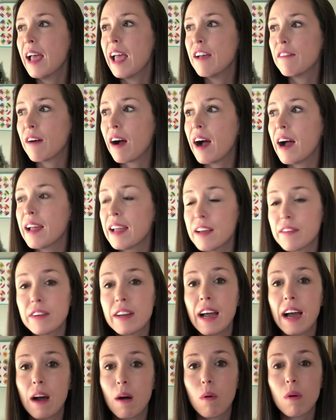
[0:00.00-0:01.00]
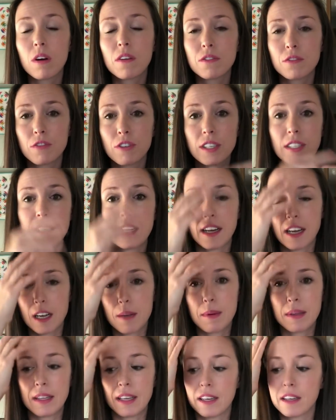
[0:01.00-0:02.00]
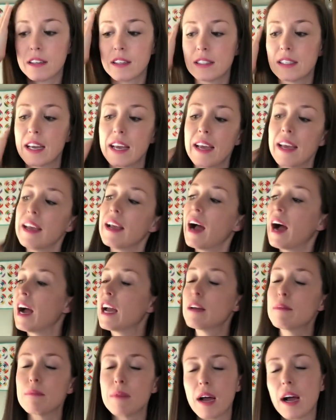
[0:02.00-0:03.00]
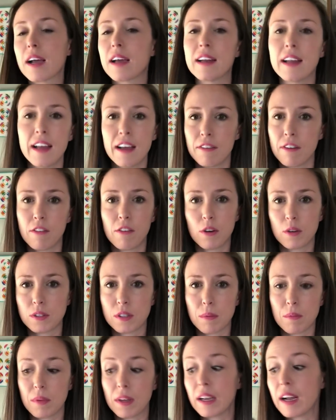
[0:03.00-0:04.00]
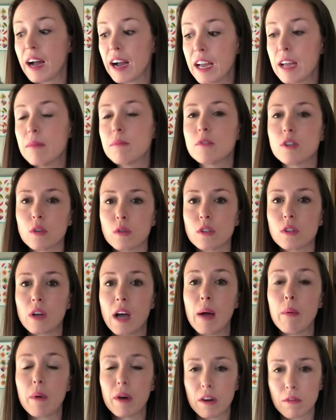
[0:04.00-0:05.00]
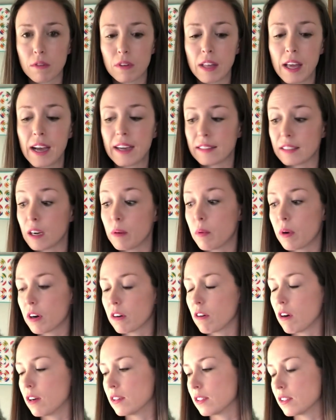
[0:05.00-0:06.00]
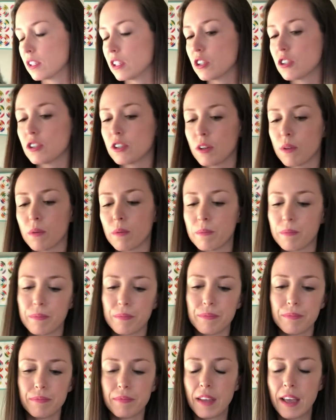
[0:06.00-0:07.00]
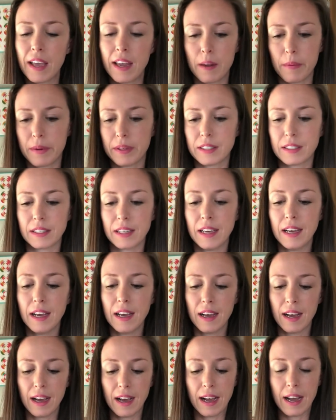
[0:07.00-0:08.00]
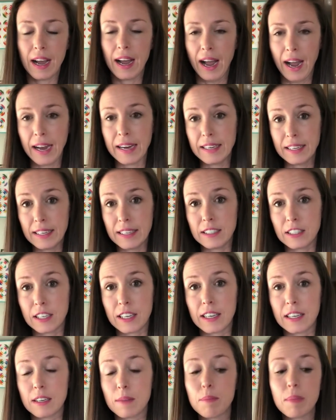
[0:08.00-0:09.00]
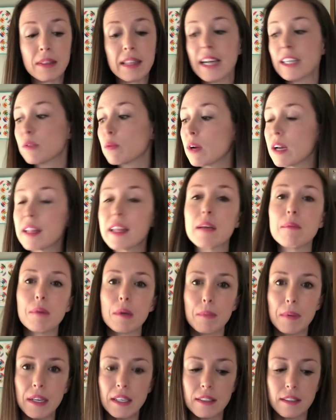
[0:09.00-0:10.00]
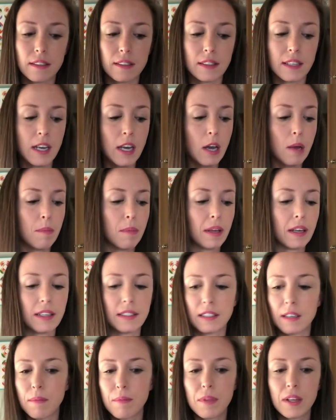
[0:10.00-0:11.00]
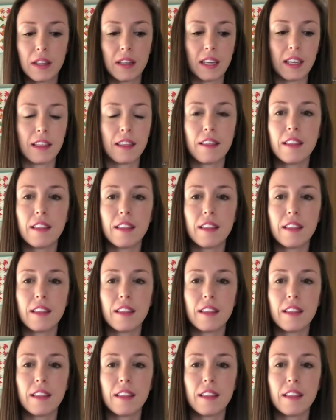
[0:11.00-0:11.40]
If I have an hour of free time at the end of the day, I am not gonna FFO something. I am just, I wanna relax and I wanna cross stitch. So anyways. I, I need to get, but that's why I like big pieces because something like